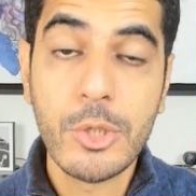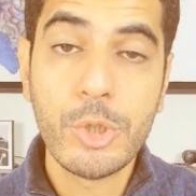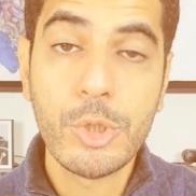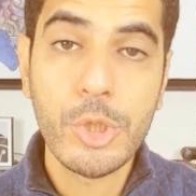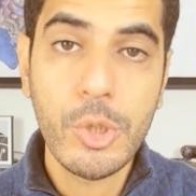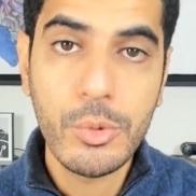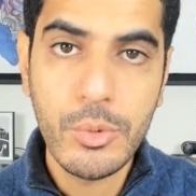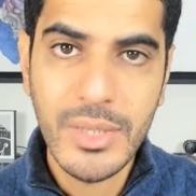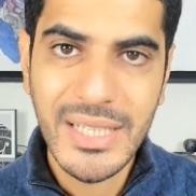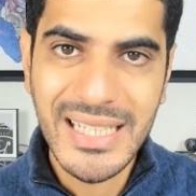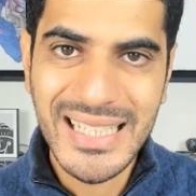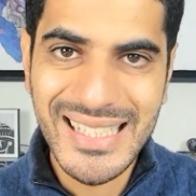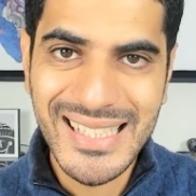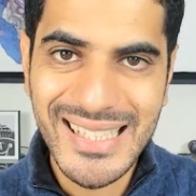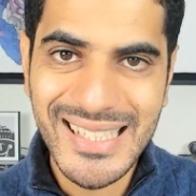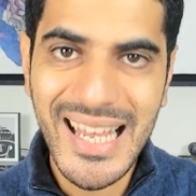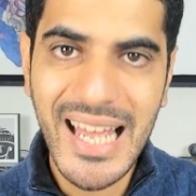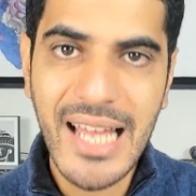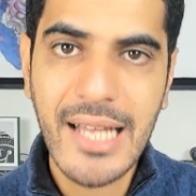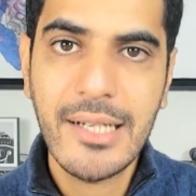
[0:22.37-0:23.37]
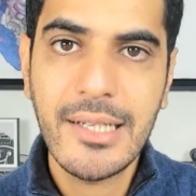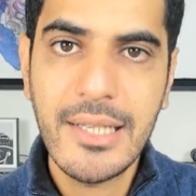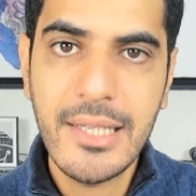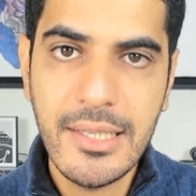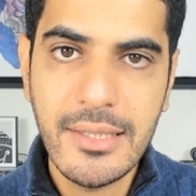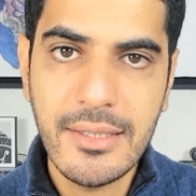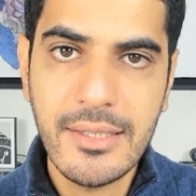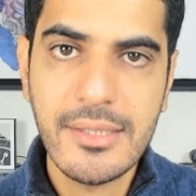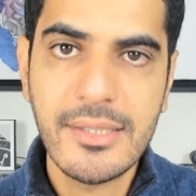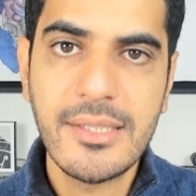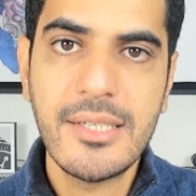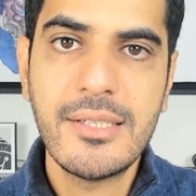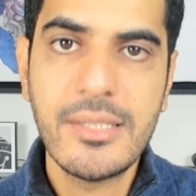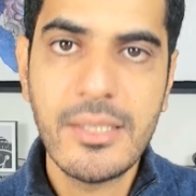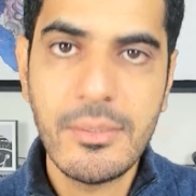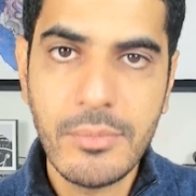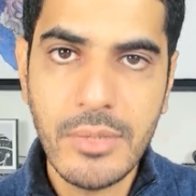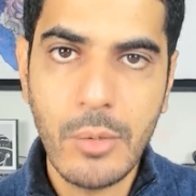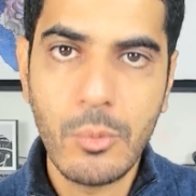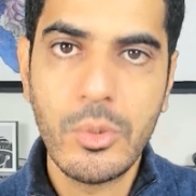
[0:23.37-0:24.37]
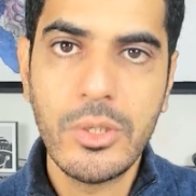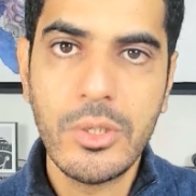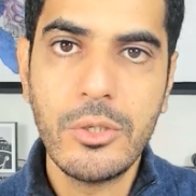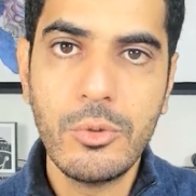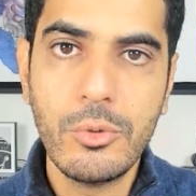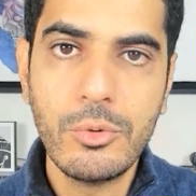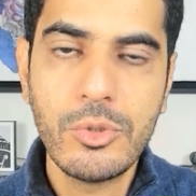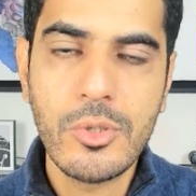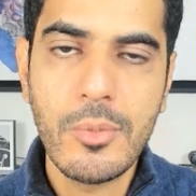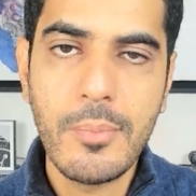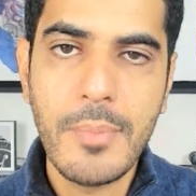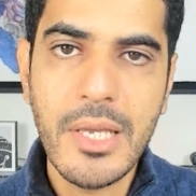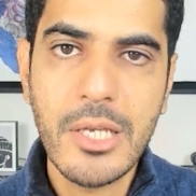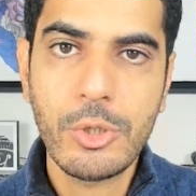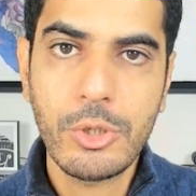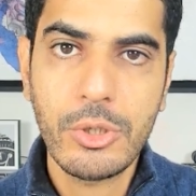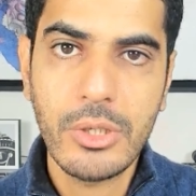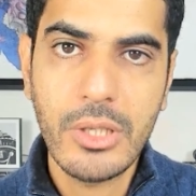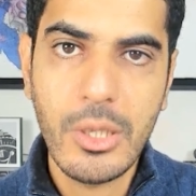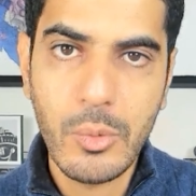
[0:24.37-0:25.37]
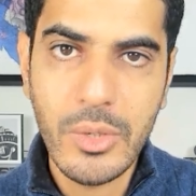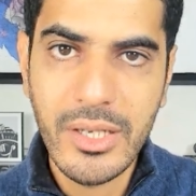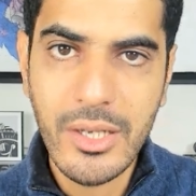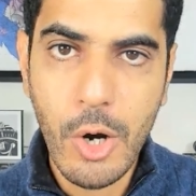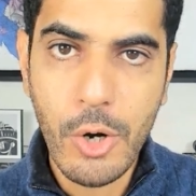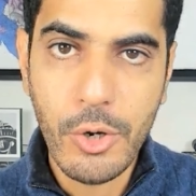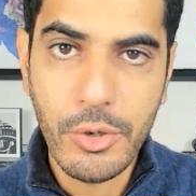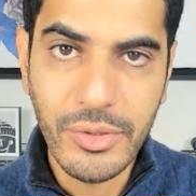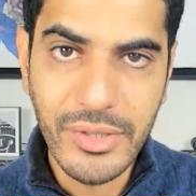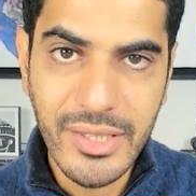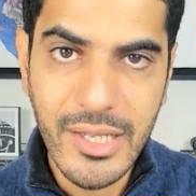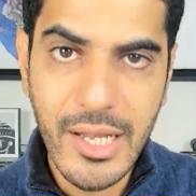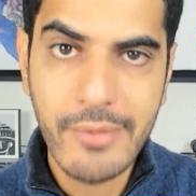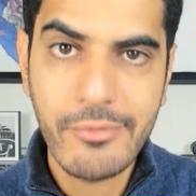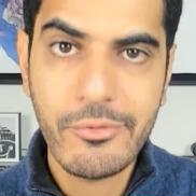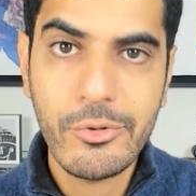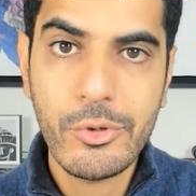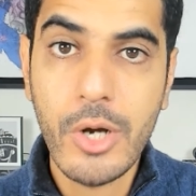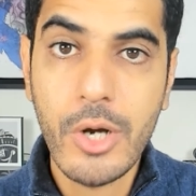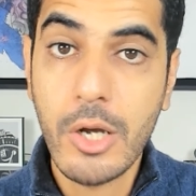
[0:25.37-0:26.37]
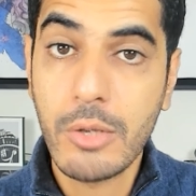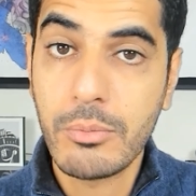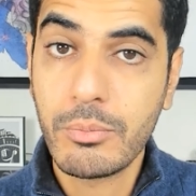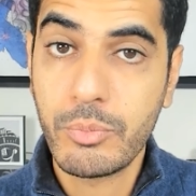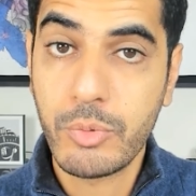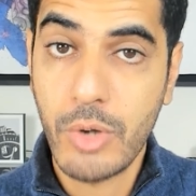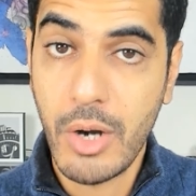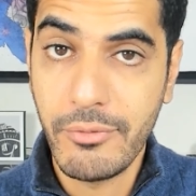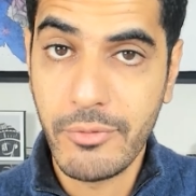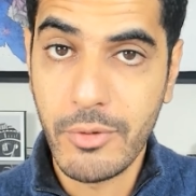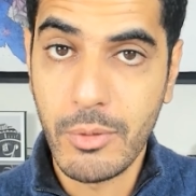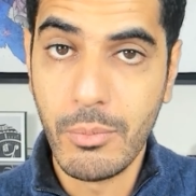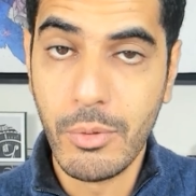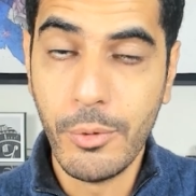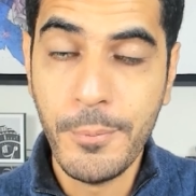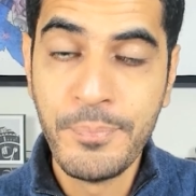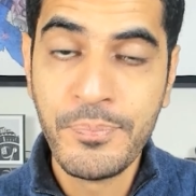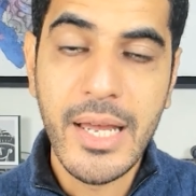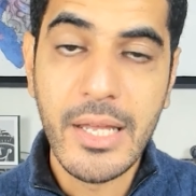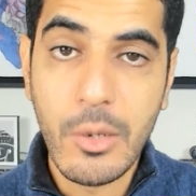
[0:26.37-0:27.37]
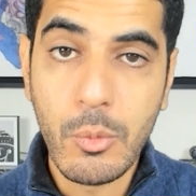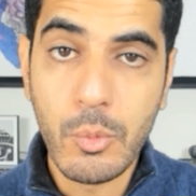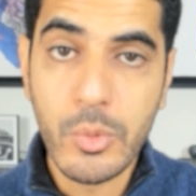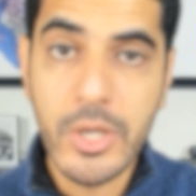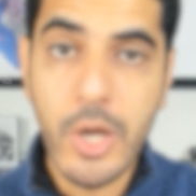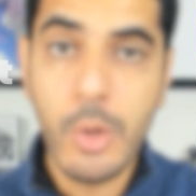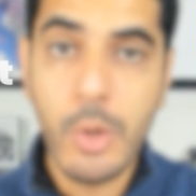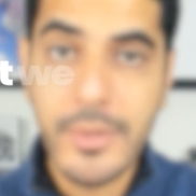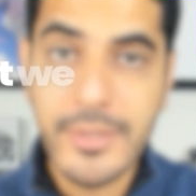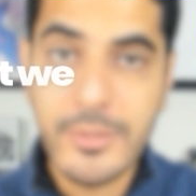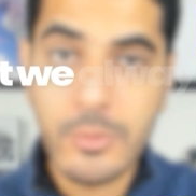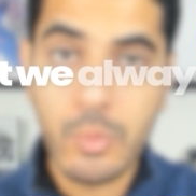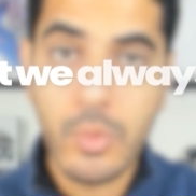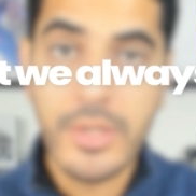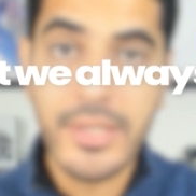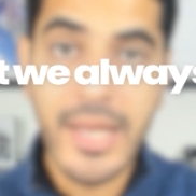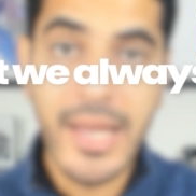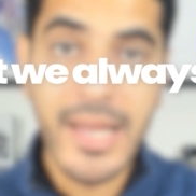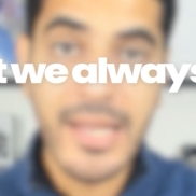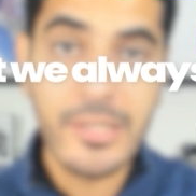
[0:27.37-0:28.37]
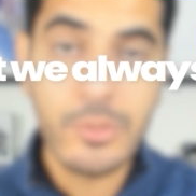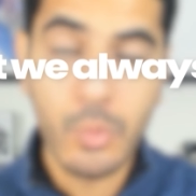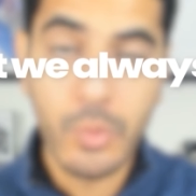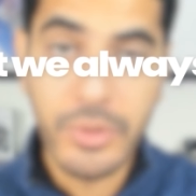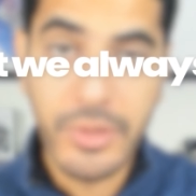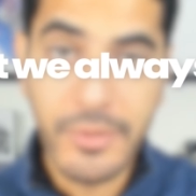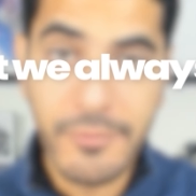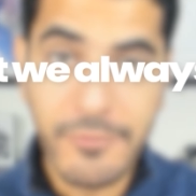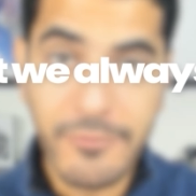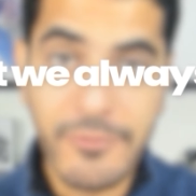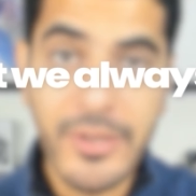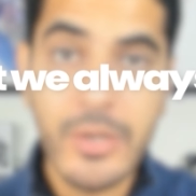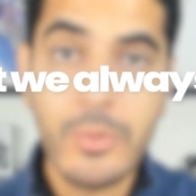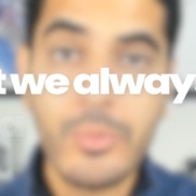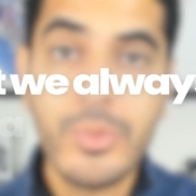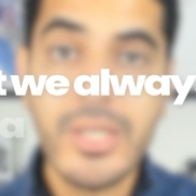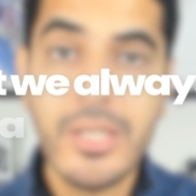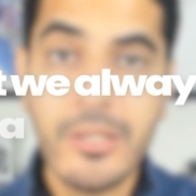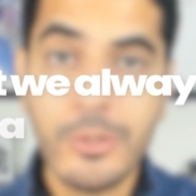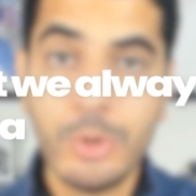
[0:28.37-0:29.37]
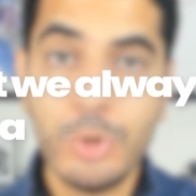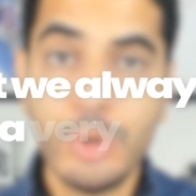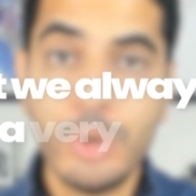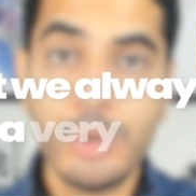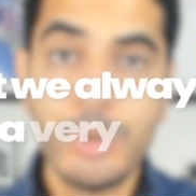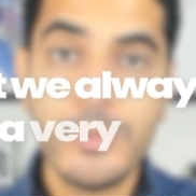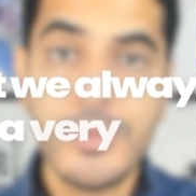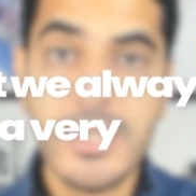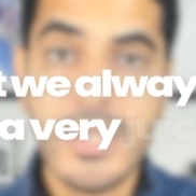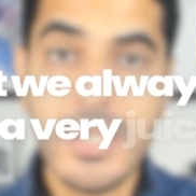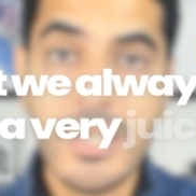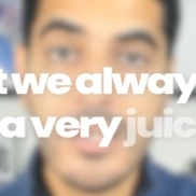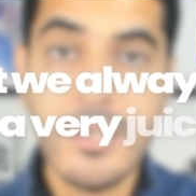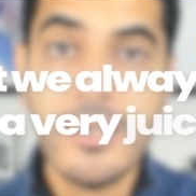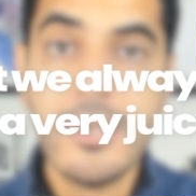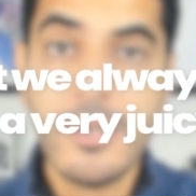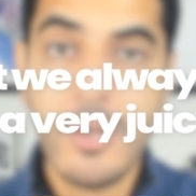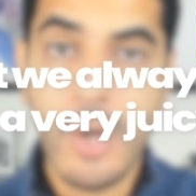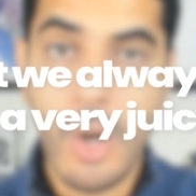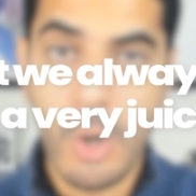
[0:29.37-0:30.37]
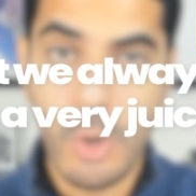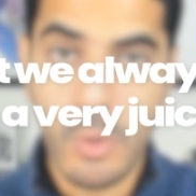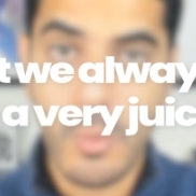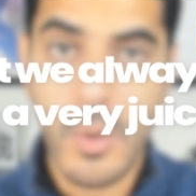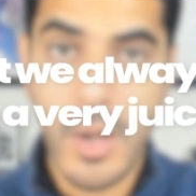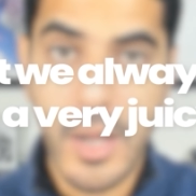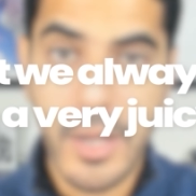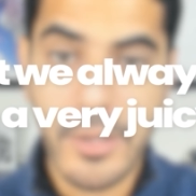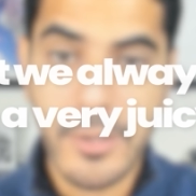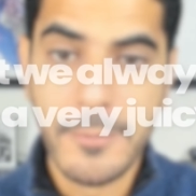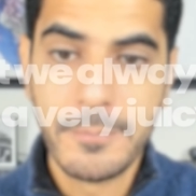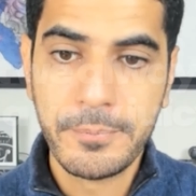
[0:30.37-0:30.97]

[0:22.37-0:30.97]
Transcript: to show you exactly the system that we use to make sure that we are never unprofitable and that we always run ads with a very juicy ROI.